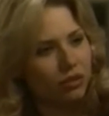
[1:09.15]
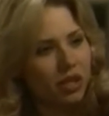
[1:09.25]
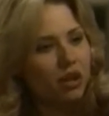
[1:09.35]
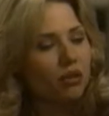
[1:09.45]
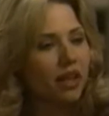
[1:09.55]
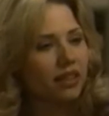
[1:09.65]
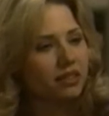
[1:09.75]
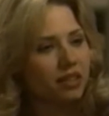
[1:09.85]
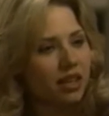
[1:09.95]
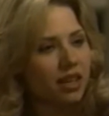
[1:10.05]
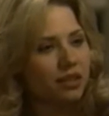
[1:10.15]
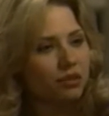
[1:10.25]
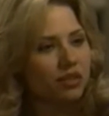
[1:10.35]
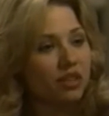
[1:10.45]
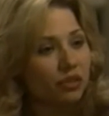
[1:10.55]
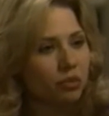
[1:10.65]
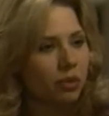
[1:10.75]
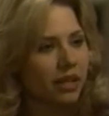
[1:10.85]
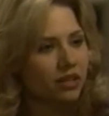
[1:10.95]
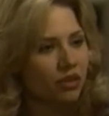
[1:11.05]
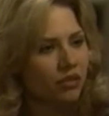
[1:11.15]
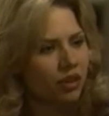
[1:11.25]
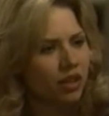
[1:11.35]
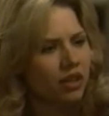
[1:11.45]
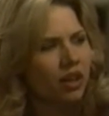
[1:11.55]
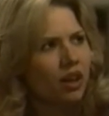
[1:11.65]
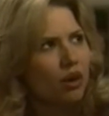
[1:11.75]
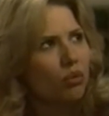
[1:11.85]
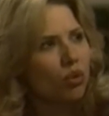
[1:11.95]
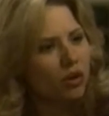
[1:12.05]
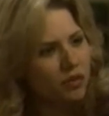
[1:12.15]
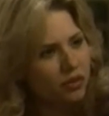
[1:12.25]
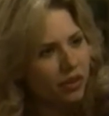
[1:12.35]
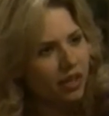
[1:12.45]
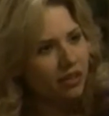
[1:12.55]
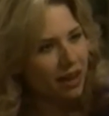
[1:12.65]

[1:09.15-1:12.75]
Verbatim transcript: You know that uh, new seafood place over on Wharf Street,